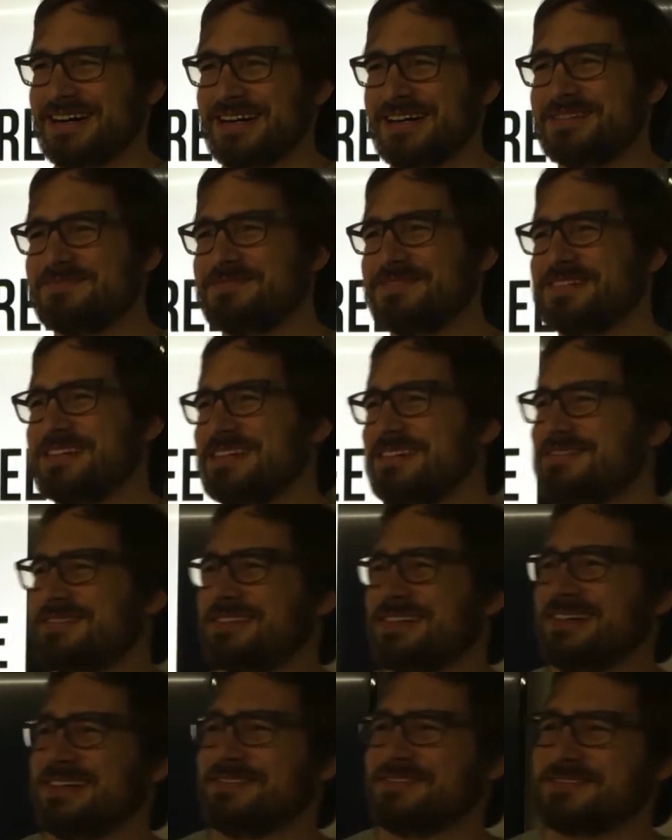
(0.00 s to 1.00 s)
Hopefully
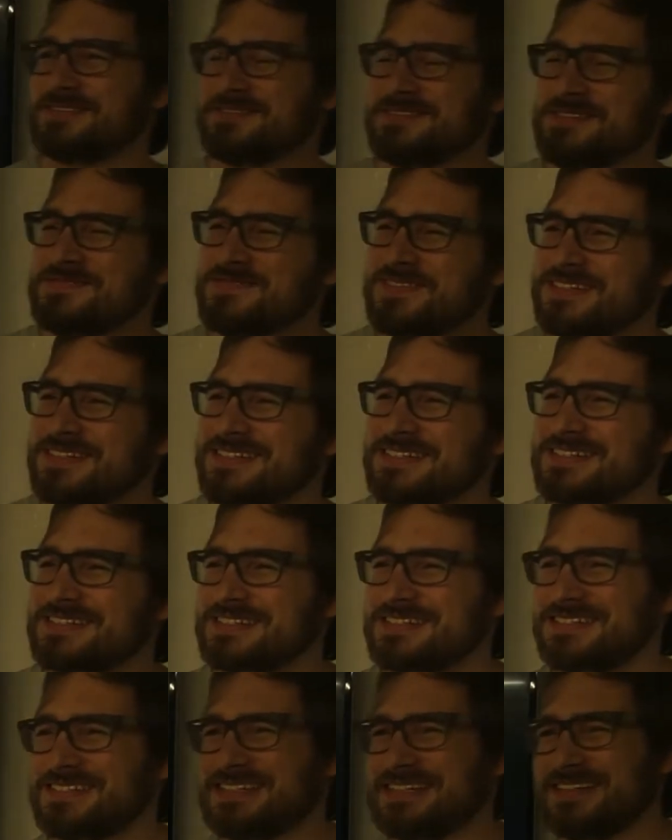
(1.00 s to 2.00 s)
we'll have a few more
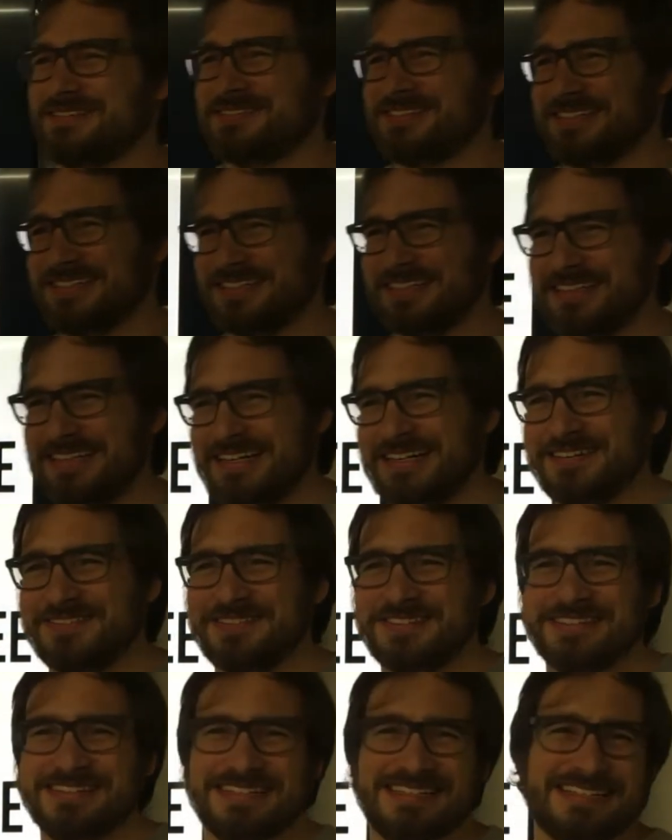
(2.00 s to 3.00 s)
users
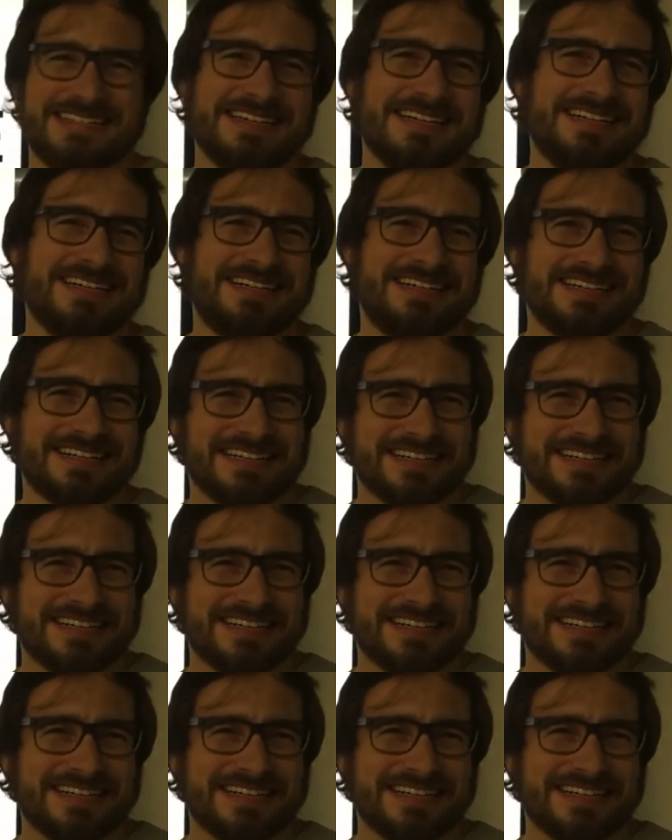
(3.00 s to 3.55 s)
after this talk.